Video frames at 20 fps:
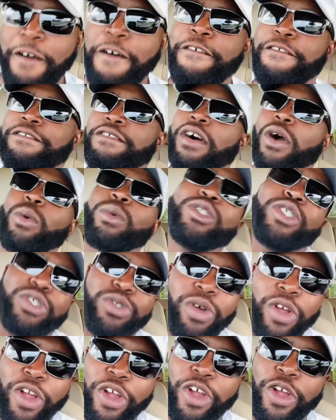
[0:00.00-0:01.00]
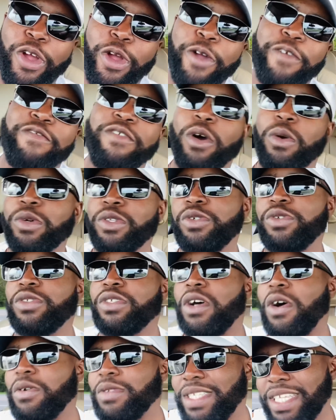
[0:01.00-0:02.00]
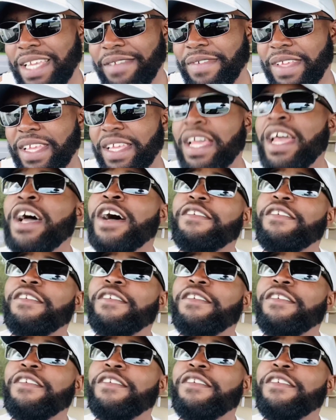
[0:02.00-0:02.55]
Fuck what you heard, fuck what you saw on TV,